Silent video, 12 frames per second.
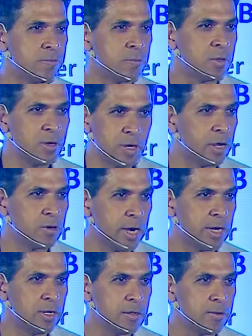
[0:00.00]
None, right?
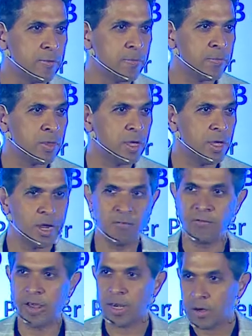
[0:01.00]
In
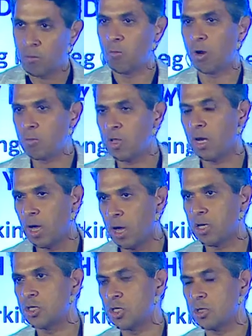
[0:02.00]
fact, one of the
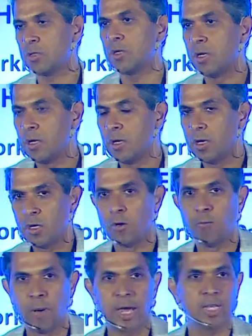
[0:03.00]
large,
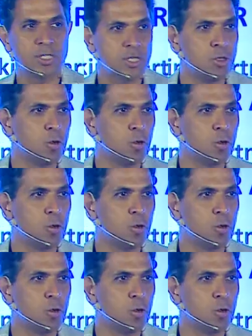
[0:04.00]
bank CEO